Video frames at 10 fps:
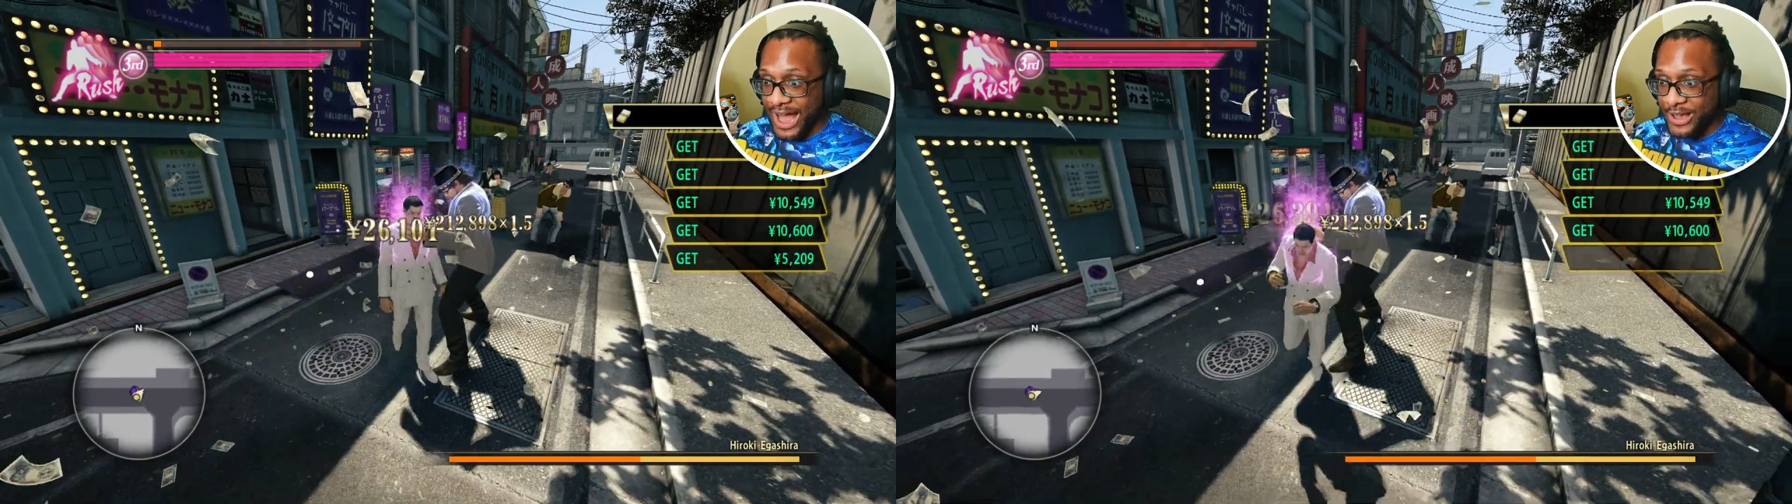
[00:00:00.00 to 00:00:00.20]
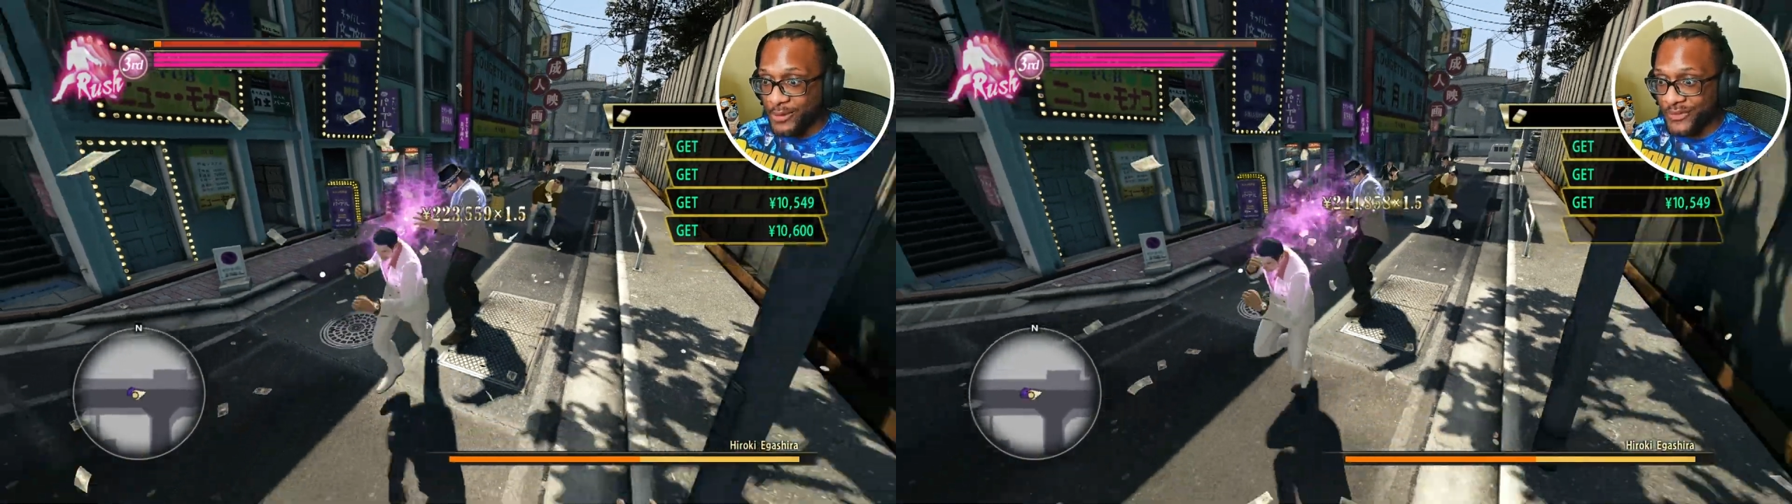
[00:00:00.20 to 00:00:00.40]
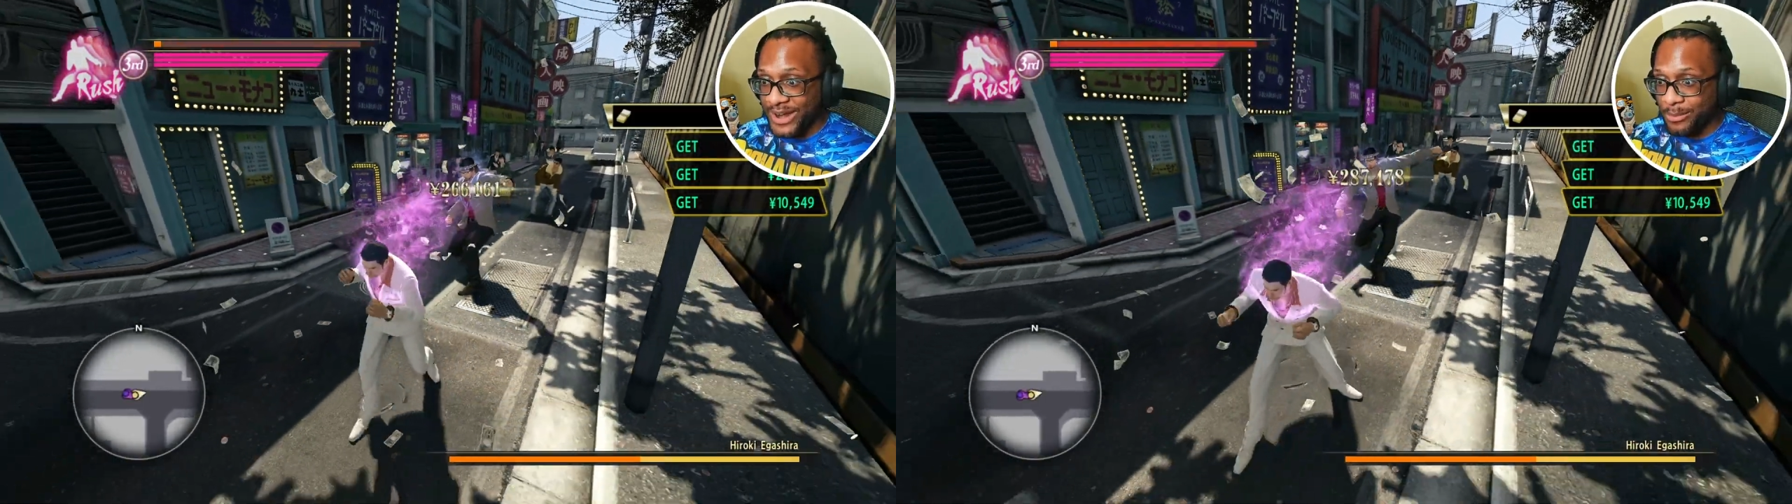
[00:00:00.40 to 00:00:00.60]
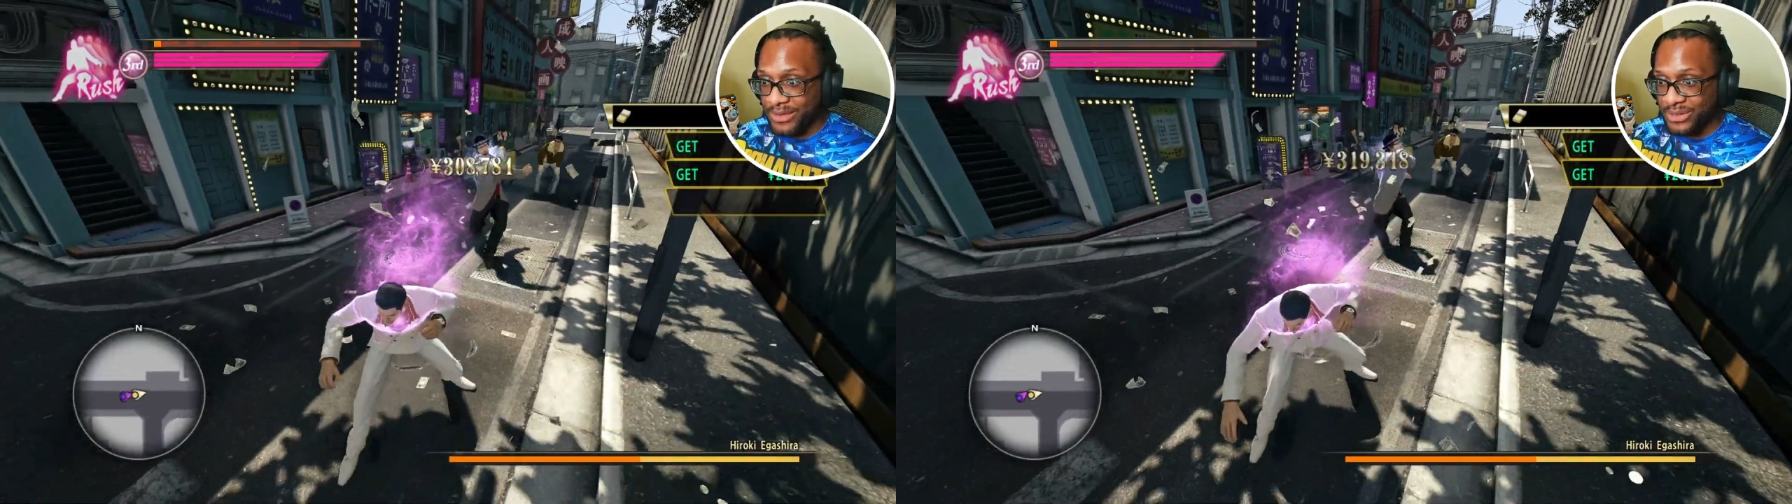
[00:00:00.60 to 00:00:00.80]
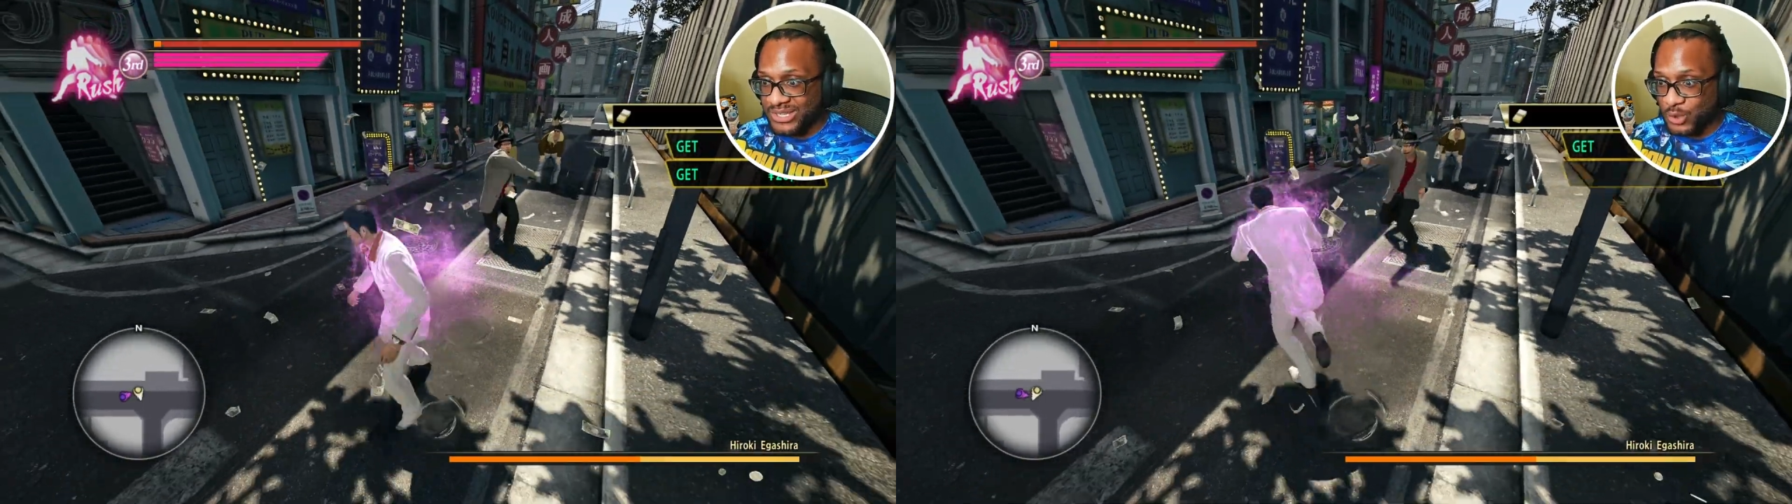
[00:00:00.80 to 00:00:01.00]
I could fight him
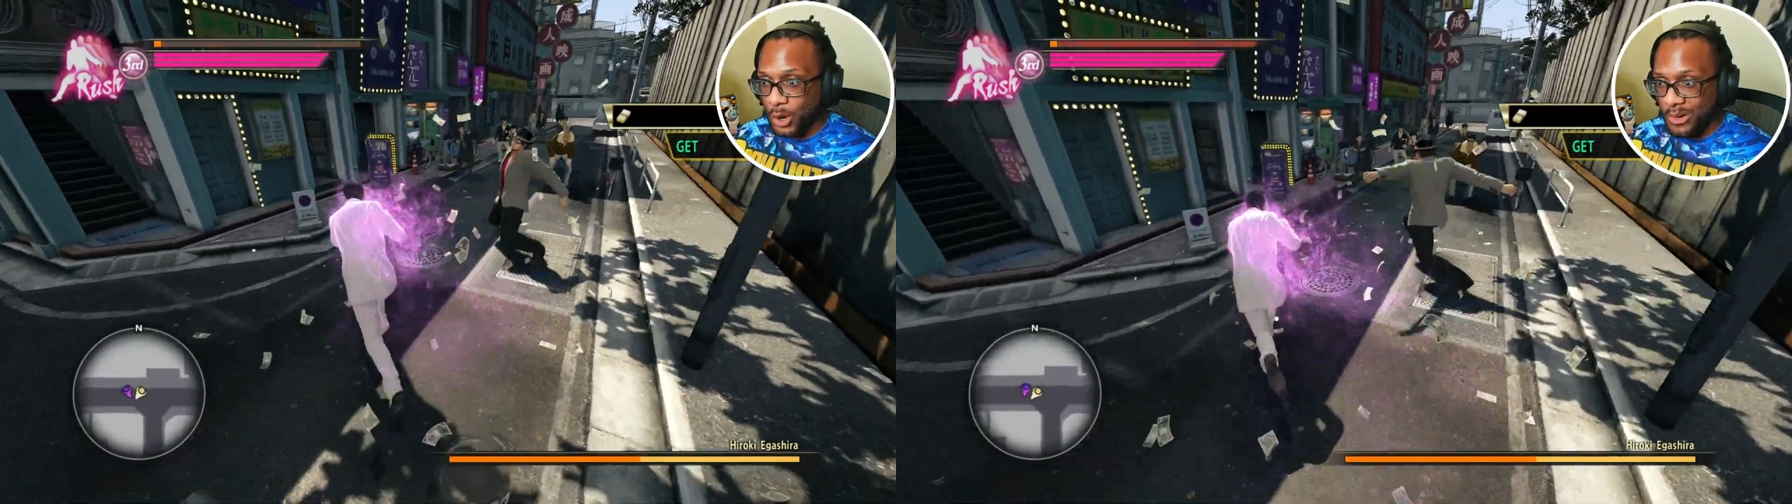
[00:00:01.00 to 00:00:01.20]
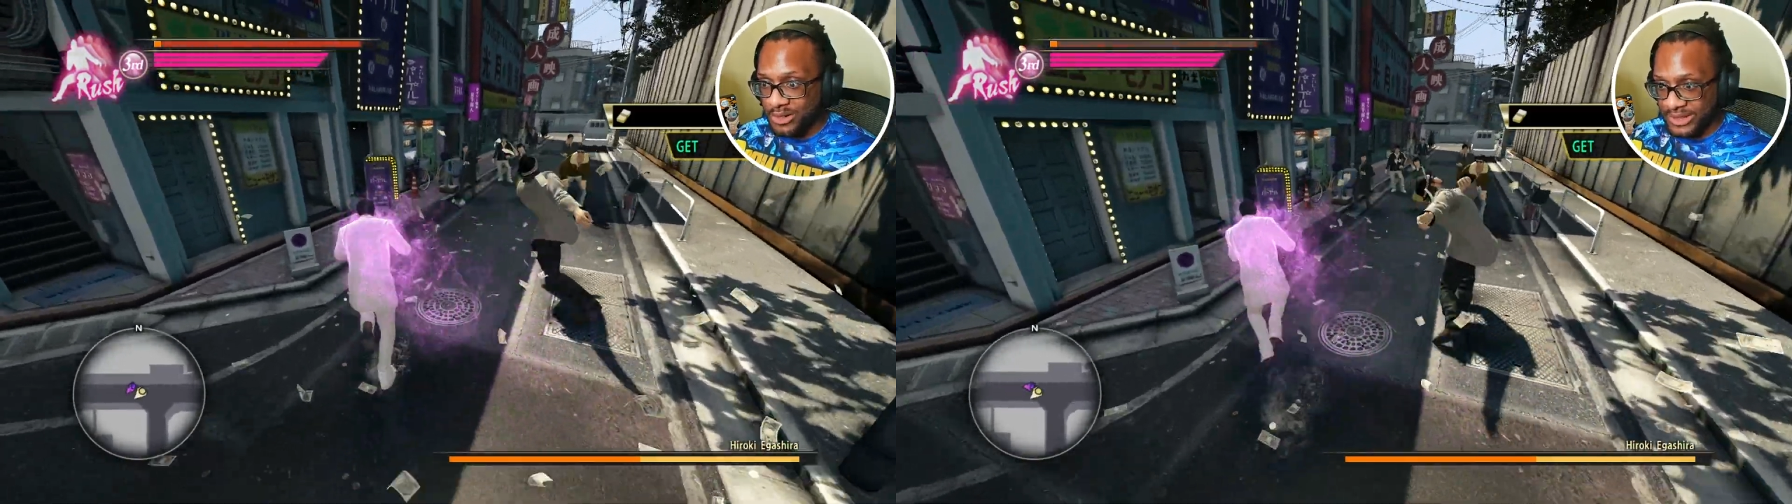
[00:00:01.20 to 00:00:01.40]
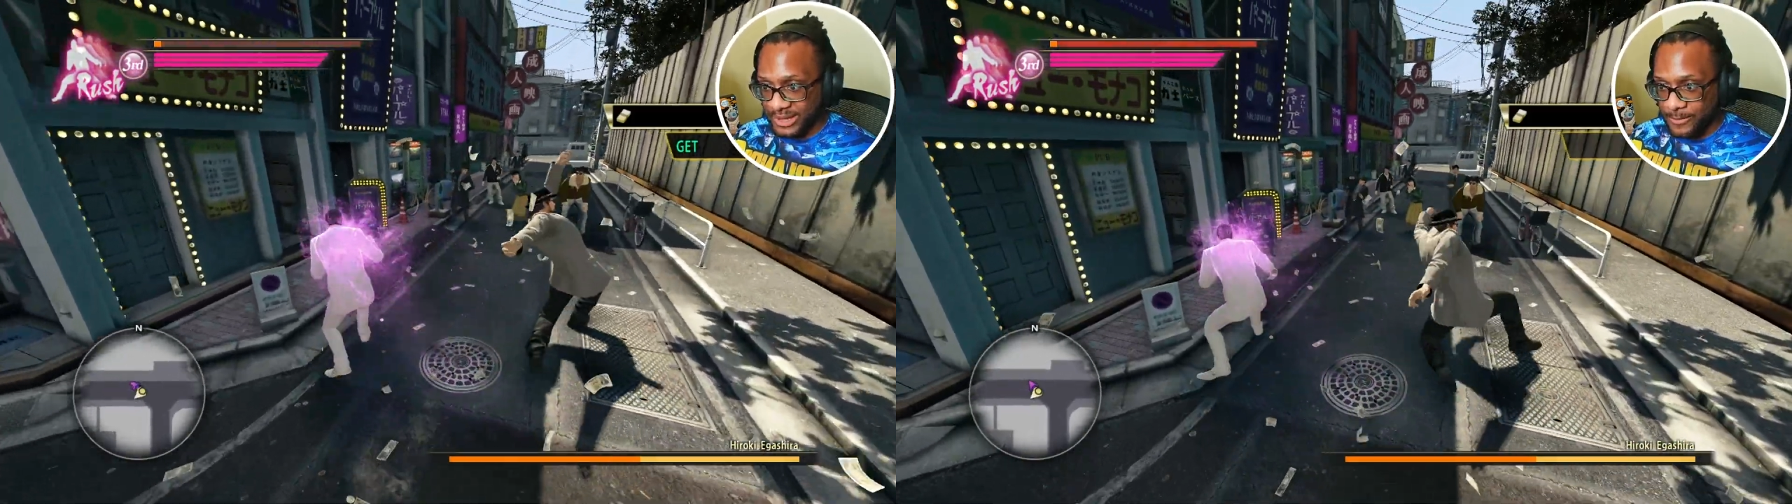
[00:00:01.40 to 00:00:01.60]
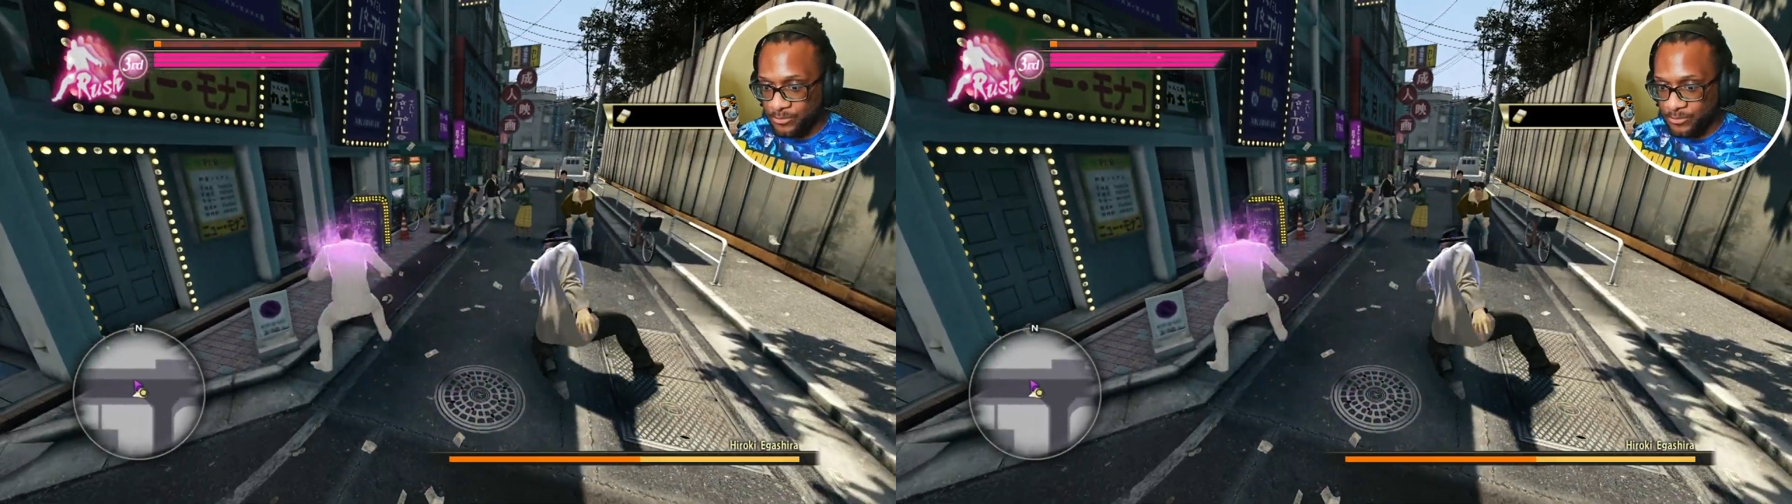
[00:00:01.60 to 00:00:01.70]
like this normally.